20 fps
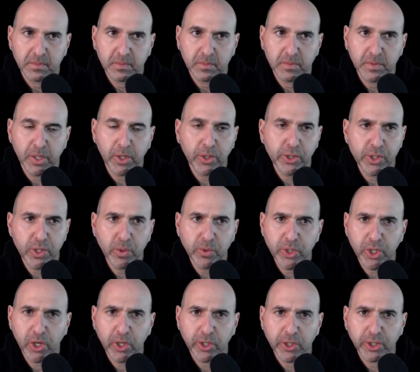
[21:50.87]
there is no
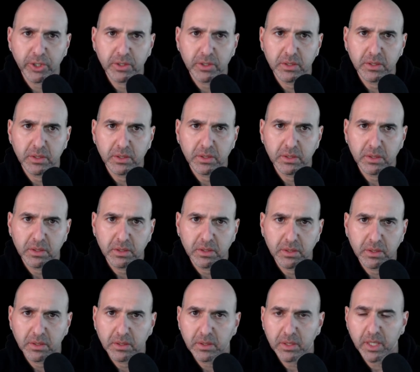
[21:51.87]
charge,
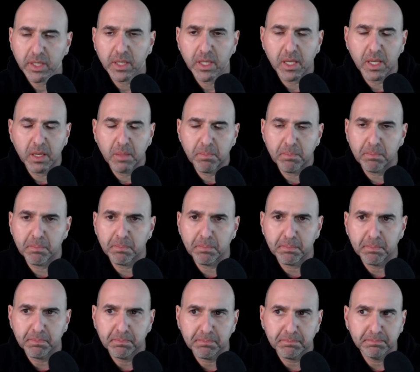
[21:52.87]
right? The
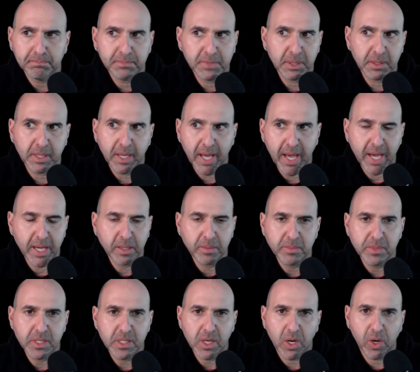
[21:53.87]

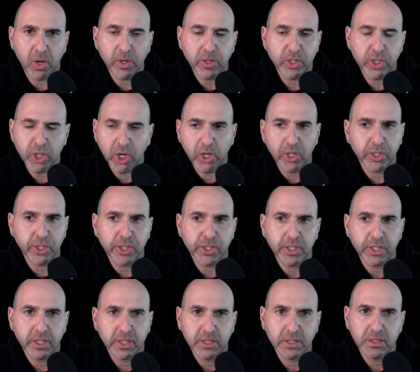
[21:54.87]
atoms aren't charged
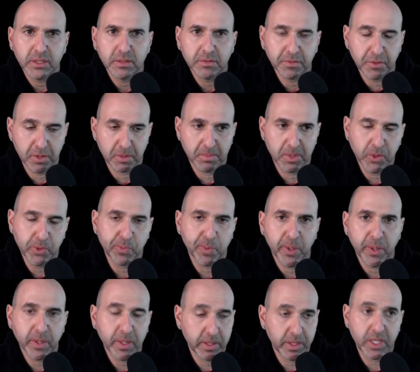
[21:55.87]
for the most
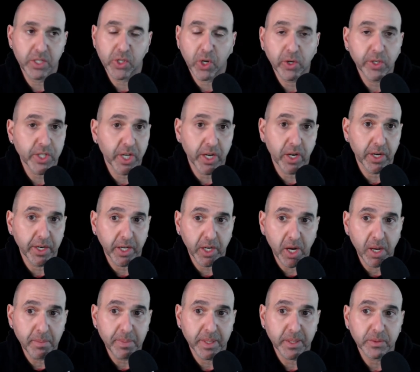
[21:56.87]
part, and these aren't ionic
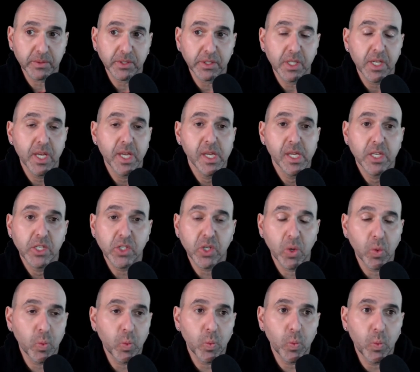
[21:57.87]
compounds.
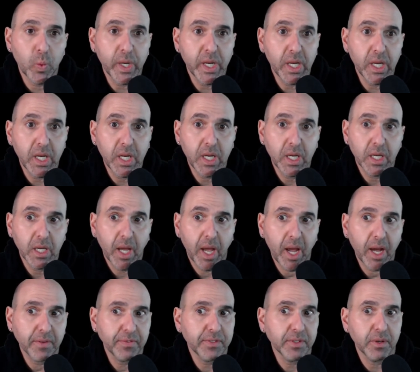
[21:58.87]
So we
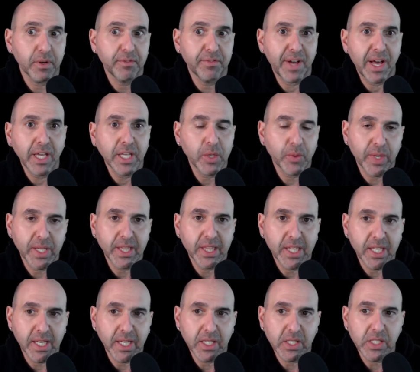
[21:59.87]
have to evaluate
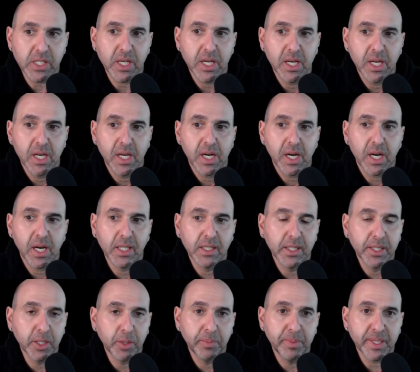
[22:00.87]
things a
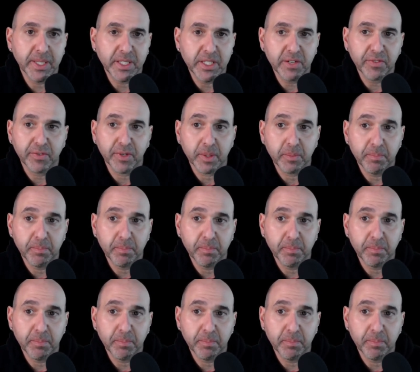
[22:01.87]
little bit different,